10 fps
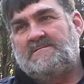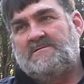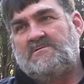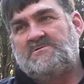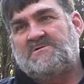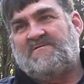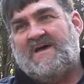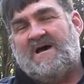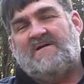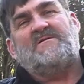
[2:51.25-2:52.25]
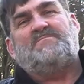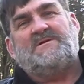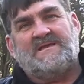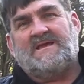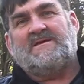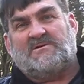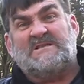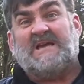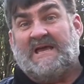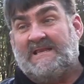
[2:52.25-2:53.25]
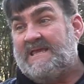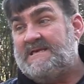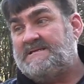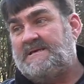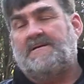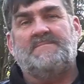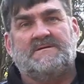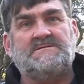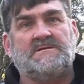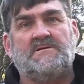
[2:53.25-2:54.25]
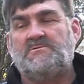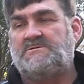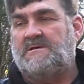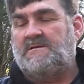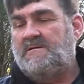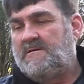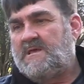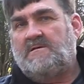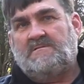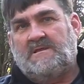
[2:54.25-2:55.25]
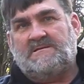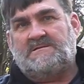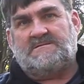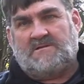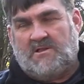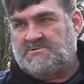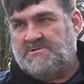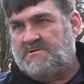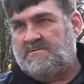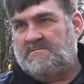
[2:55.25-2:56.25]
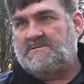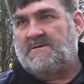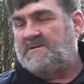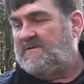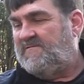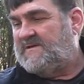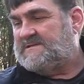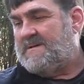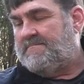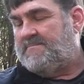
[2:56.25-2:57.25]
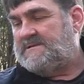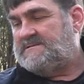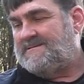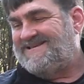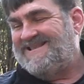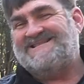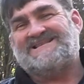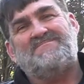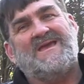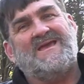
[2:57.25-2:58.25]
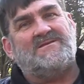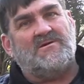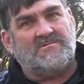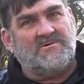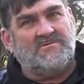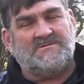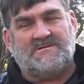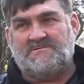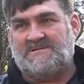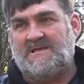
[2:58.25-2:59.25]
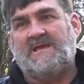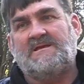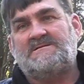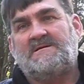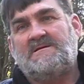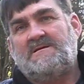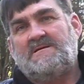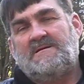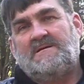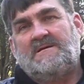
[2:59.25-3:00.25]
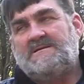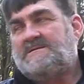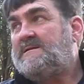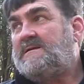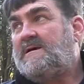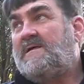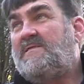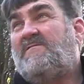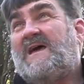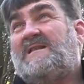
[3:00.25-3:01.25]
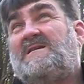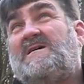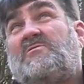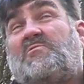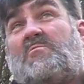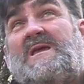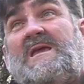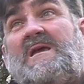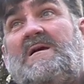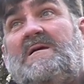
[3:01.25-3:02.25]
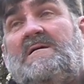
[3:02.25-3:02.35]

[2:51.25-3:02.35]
use your valve and put together a Chinesium solution, you know, that's closer to something that fits my budget. And he's like, man, don't use those things. He said they've had 3